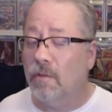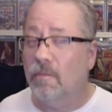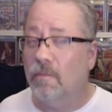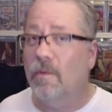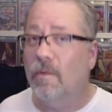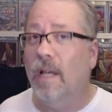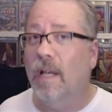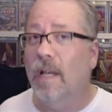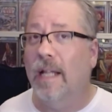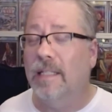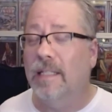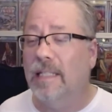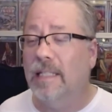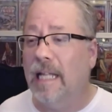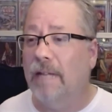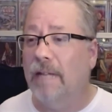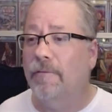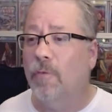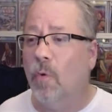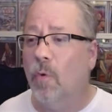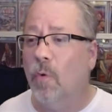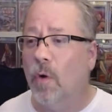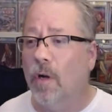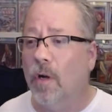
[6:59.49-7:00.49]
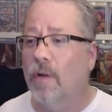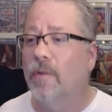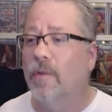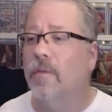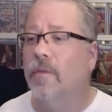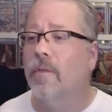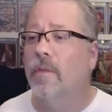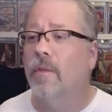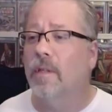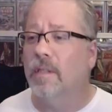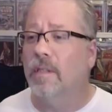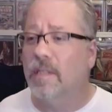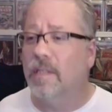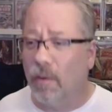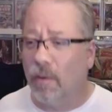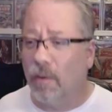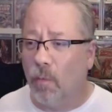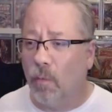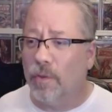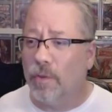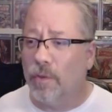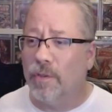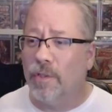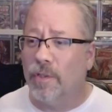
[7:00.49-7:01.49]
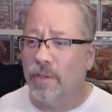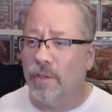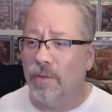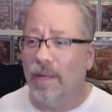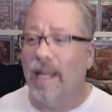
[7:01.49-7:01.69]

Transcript: 1984, the Secret Wars 2,